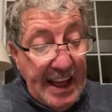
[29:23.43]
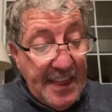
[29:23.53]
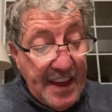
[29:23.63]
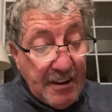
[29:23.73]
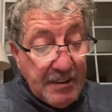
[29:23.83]

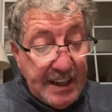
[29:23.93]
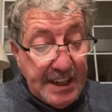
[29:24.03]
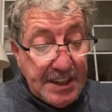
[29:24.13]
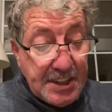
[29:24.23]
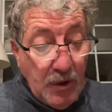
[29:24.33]
there
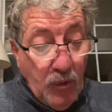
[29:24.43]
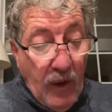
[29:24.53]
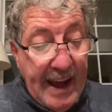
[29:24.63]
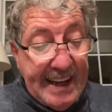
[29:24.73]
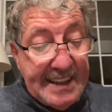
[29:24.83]
is a
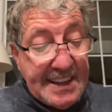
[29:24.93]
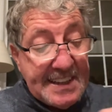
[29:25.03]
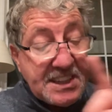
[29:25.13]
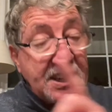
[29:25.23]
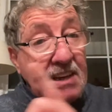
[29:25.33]
way
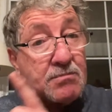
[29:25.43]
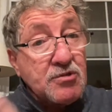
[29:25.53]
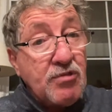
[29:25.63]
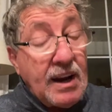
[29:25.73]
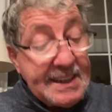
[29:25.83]
that seems
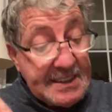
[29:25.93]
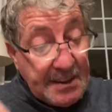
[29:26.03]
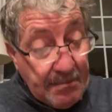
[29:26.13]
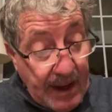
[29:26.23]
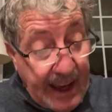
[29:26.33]
right
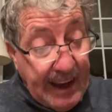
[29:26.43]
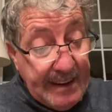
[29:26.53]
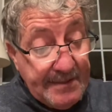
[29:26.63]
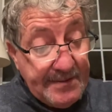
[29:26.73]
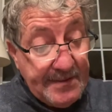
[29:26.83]
to
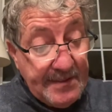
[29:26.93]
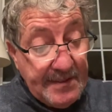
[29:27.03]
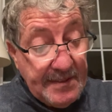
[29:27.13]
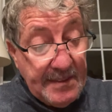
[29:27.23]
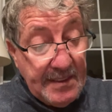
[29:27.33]
man,
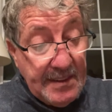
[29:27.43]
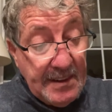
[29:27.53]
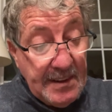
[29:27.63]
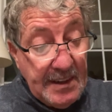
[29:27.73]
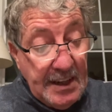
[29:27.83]

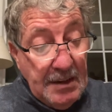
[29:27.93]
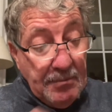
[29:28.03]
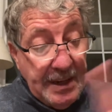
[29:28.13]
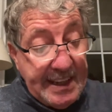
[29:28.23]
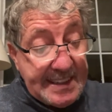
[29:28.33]

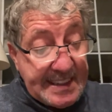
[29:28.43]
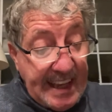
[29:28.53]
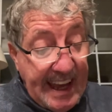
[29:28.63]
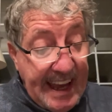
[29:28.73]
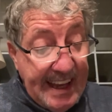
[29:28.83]
but its
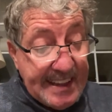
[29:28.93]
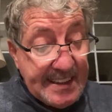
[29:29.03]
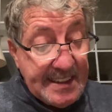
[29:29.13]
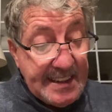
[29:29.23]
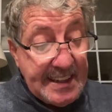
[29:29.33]

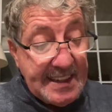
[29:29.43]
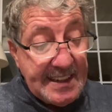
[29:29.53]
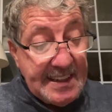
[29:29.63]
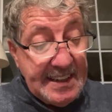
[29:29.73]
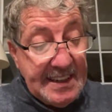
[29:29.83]
end
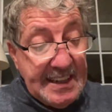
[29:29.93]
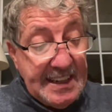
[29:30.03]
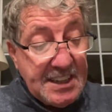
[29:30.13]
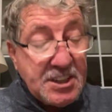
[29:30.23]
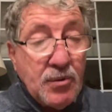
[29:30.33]

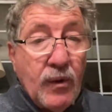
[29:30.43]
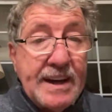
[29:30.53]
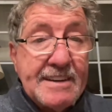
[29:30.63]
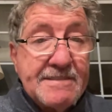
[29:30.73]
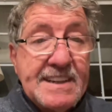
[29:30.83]
is the
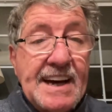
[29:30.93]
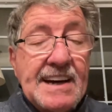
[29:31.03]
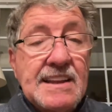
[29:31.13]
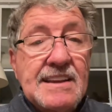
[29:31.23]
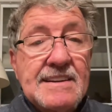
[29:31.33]
way of death,